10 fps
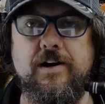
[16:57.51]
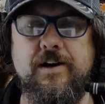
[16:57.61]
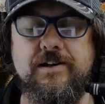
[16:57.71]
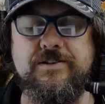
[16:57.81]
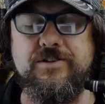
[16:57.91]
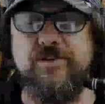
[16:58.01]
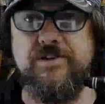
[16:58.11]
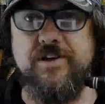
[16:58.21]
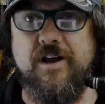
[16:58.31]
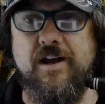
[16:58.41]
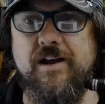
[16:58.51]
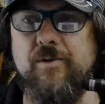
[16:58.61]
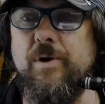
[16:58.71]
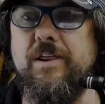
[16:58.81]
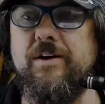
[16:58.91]
as soon as I. It,
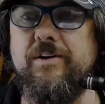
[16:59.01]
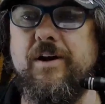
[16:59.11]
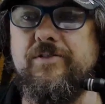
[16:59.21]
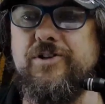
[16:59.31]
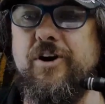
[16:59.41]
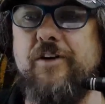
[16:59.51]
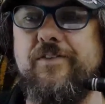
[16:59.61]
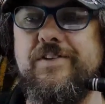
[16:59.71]
you know, I've turned it off. It